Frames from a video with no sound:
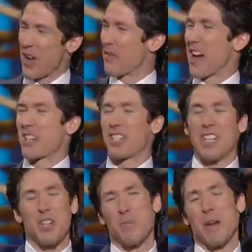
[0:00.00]
You have not
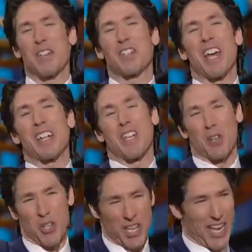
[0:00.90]
seen your best days. They
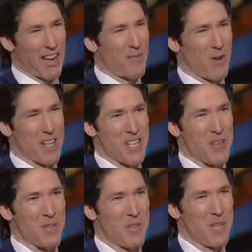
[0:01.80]
are still out in front of
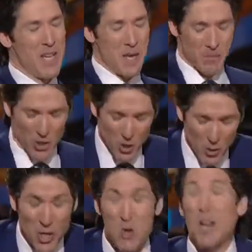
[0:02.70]
you. But you know
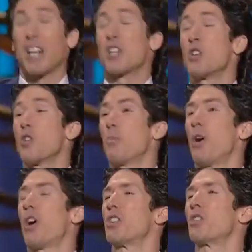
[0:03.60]
what? You got to do your
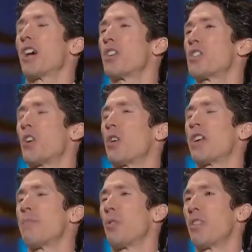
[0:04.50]
part, and you got to stir
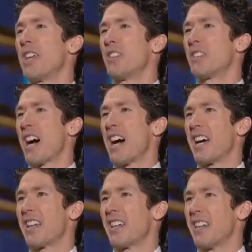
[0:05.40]
it up on the inside.
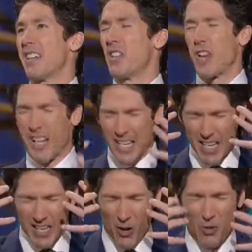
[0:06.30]
You got to
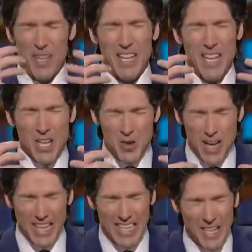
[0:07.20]
get it on
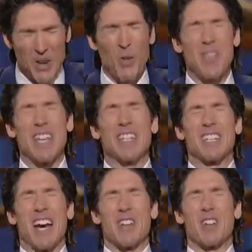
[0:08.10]
the
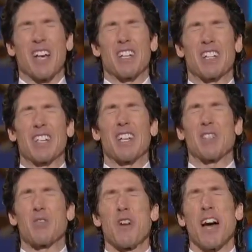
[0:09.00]
inside. You got to see
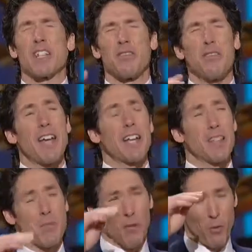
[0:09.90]
it through your eyes of faith
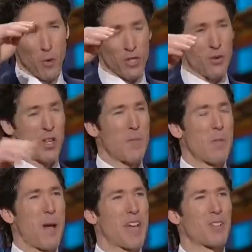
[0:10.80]
before it's going to come
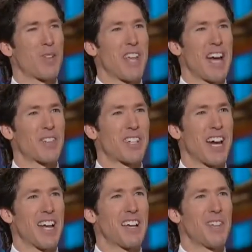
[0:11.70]
to pass on the
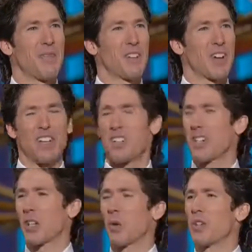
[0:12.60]
outside. So I
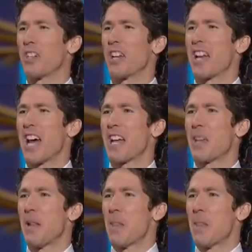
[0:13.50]
just encourage you today.